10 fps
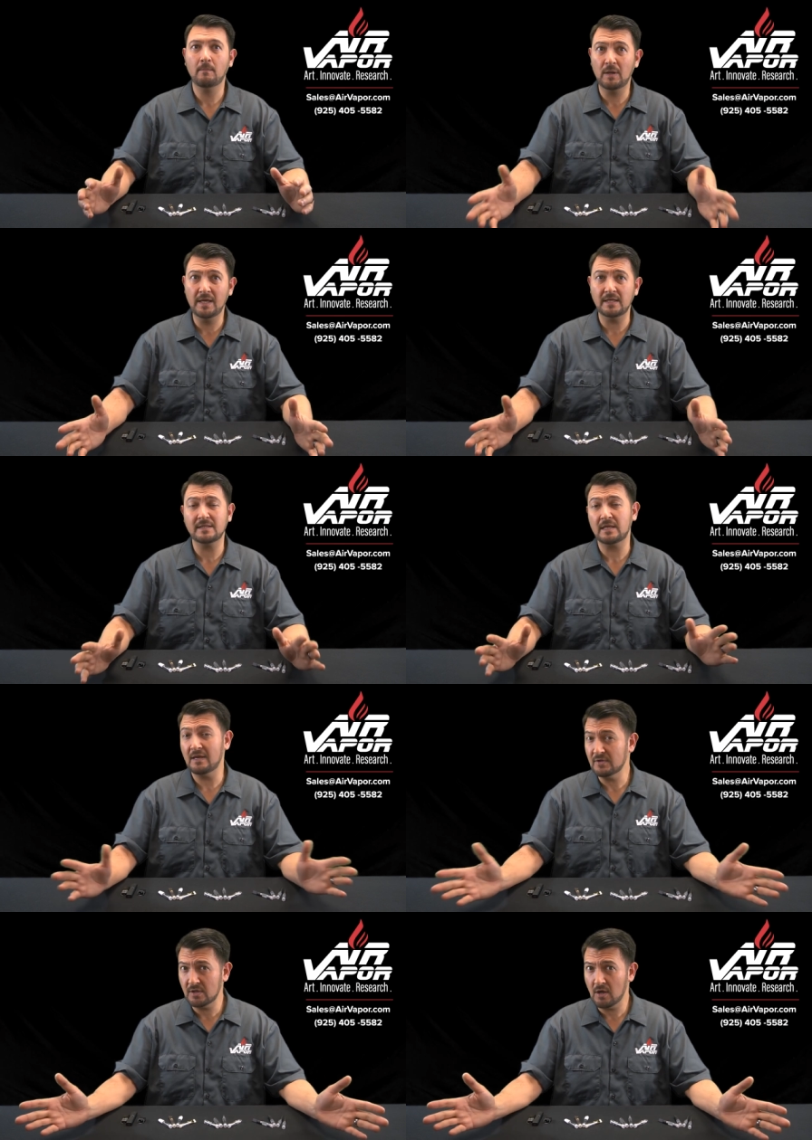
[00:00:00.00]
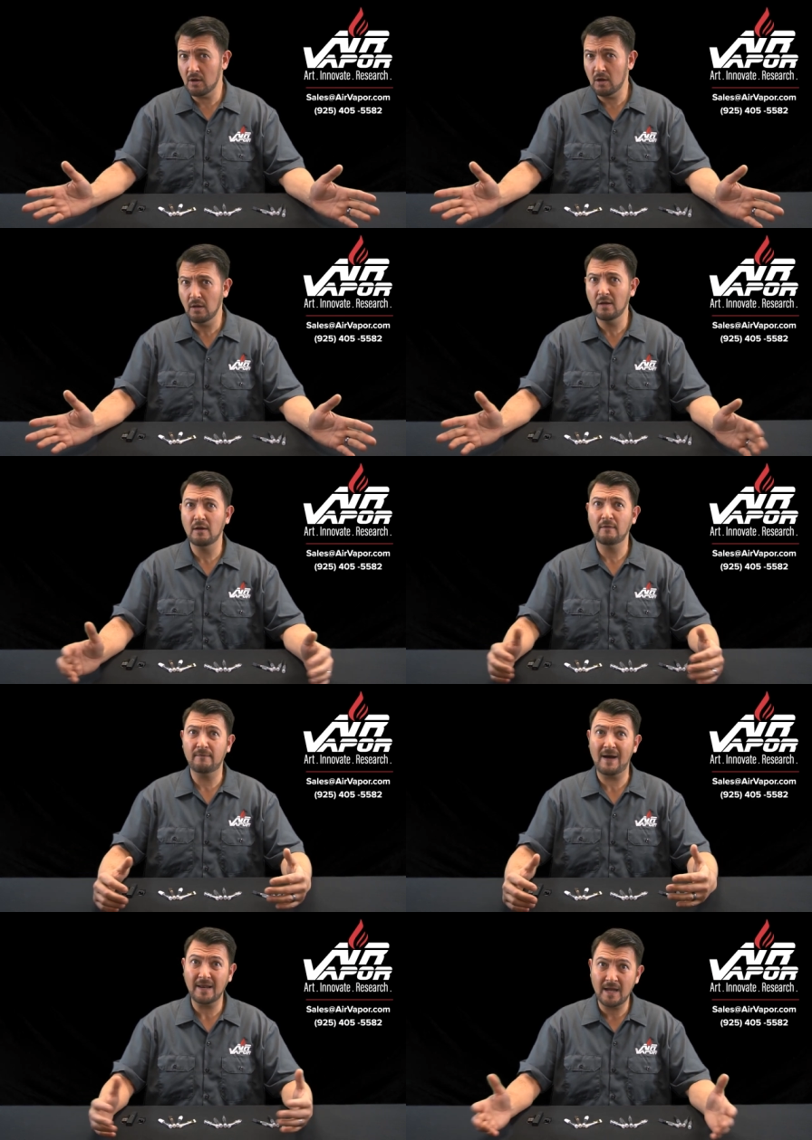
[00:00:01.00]
please give us a call,
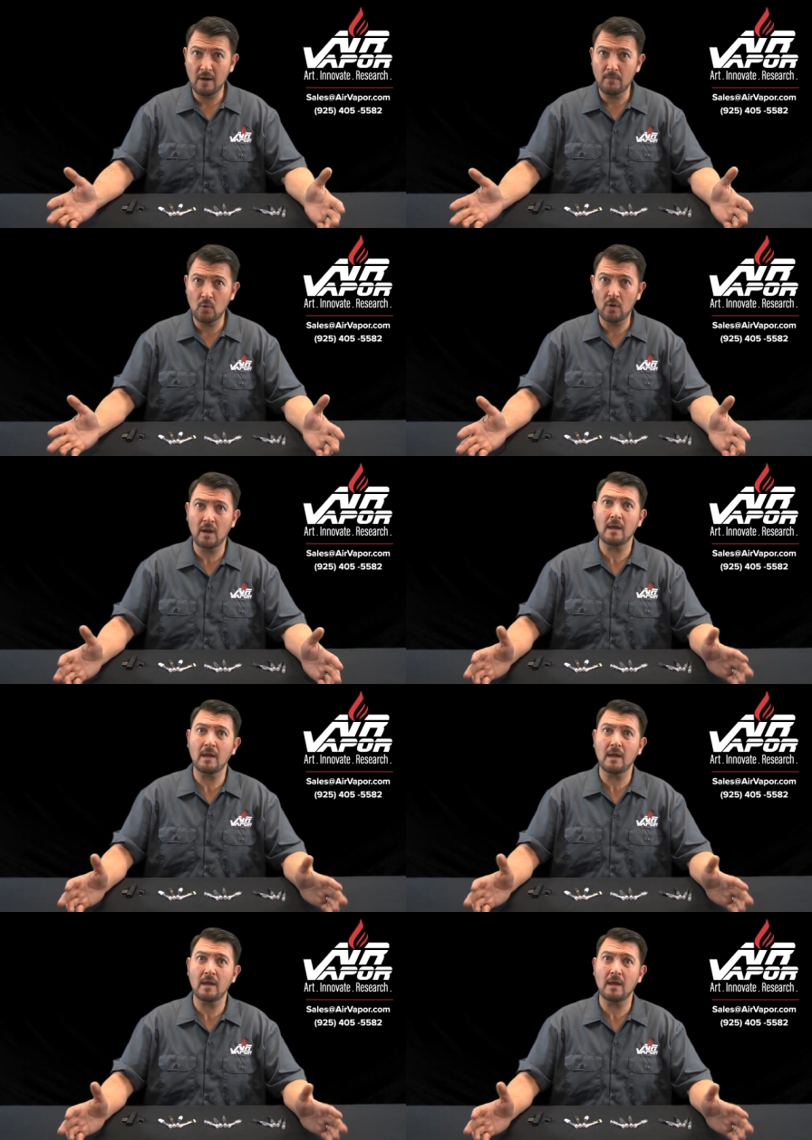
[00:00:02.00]
find out more,